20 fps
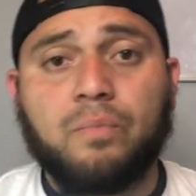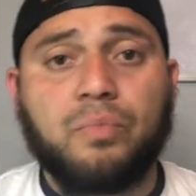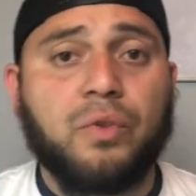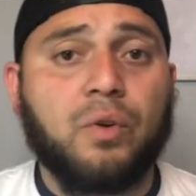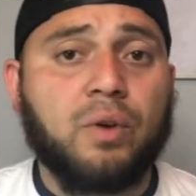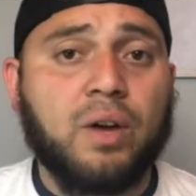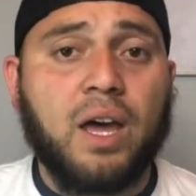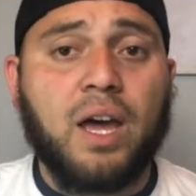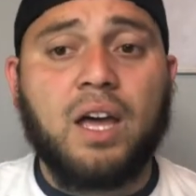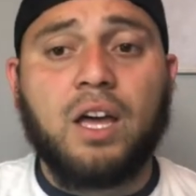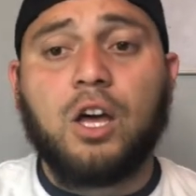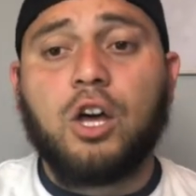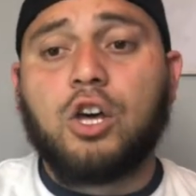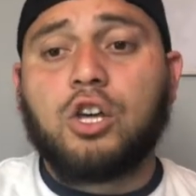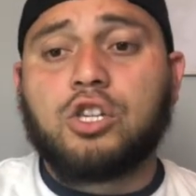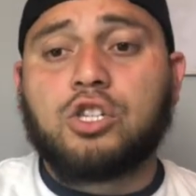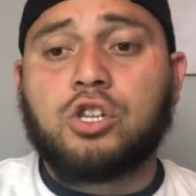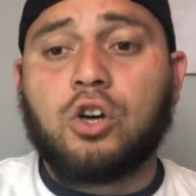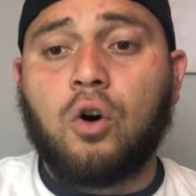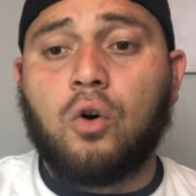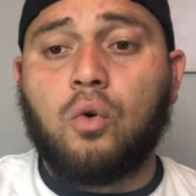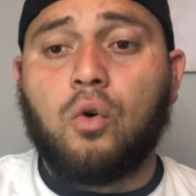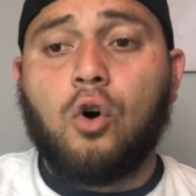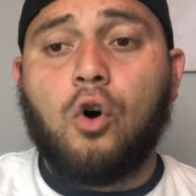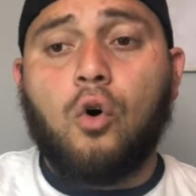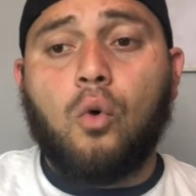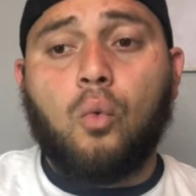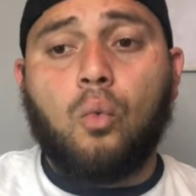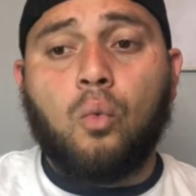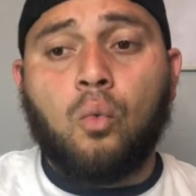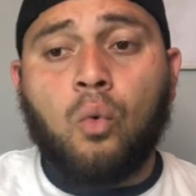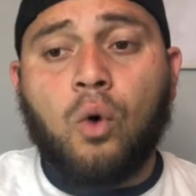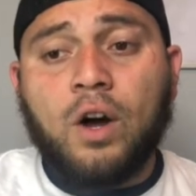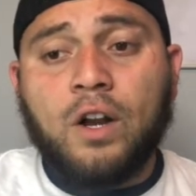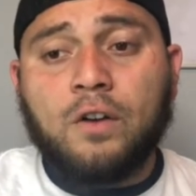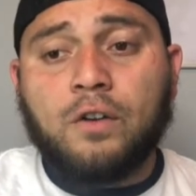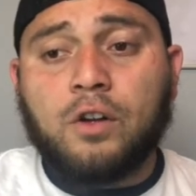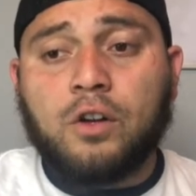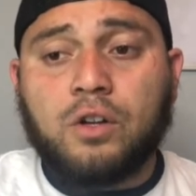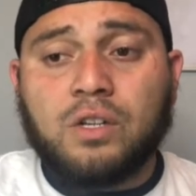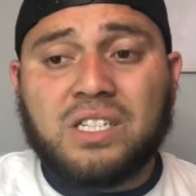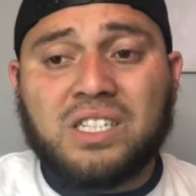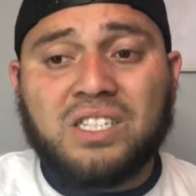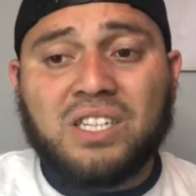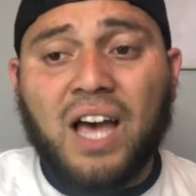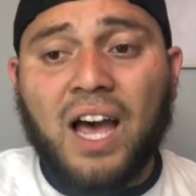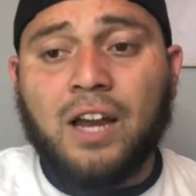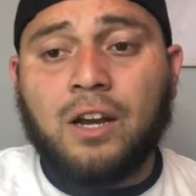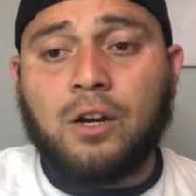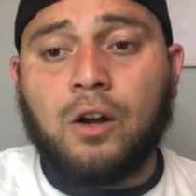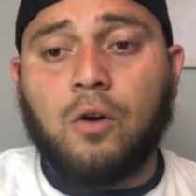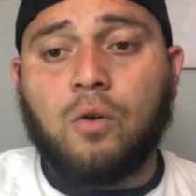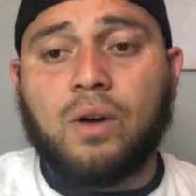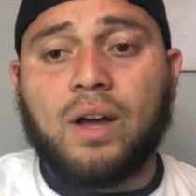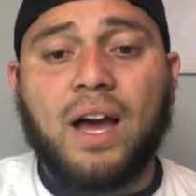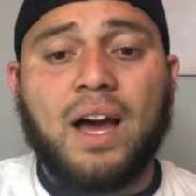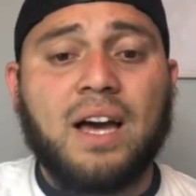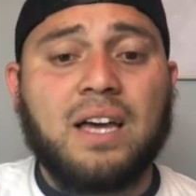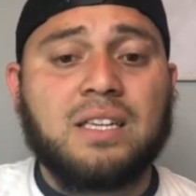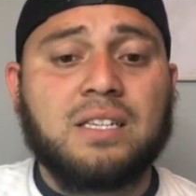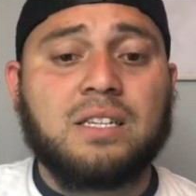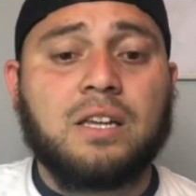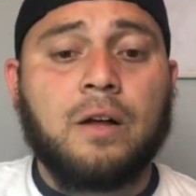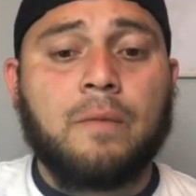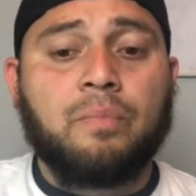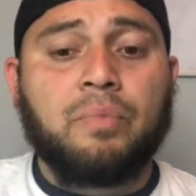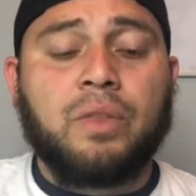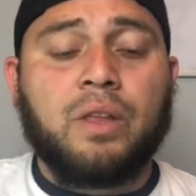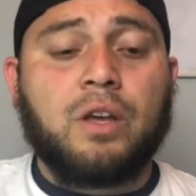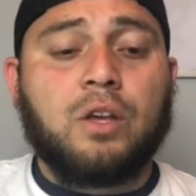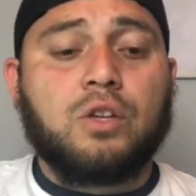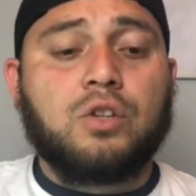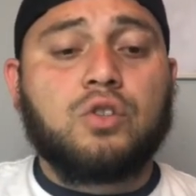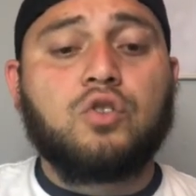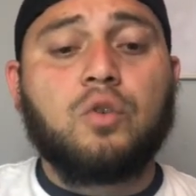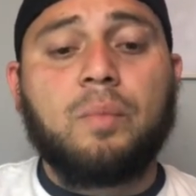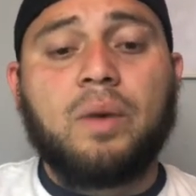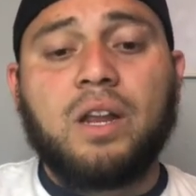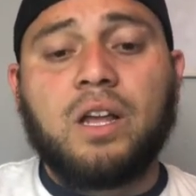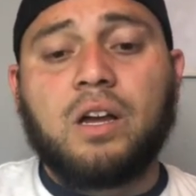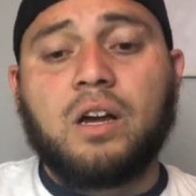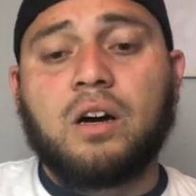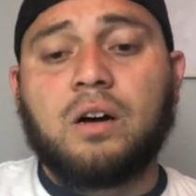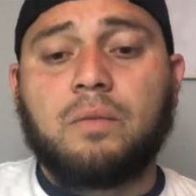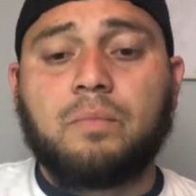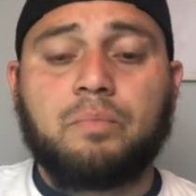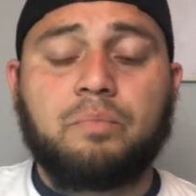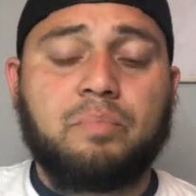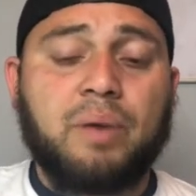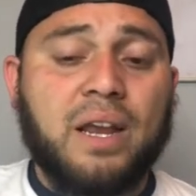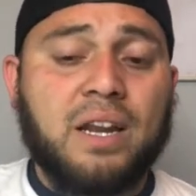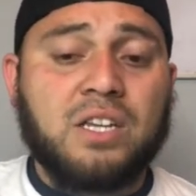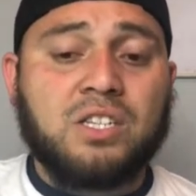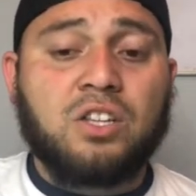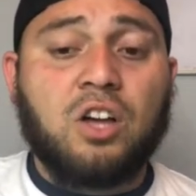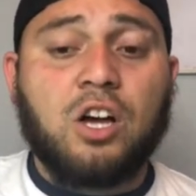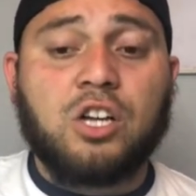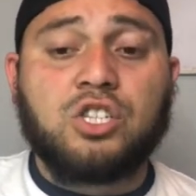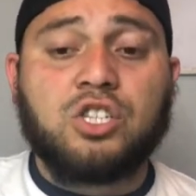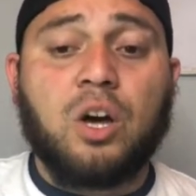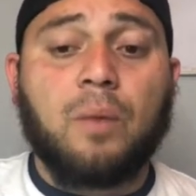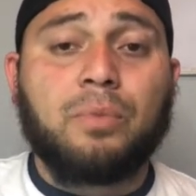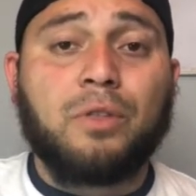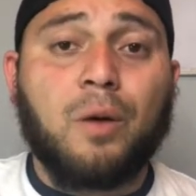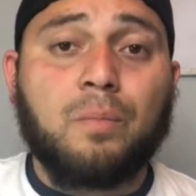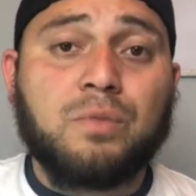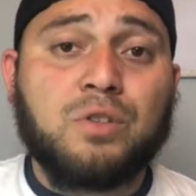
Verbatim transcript: Okay. So one side note, guys, Zomedica penny stock jumped up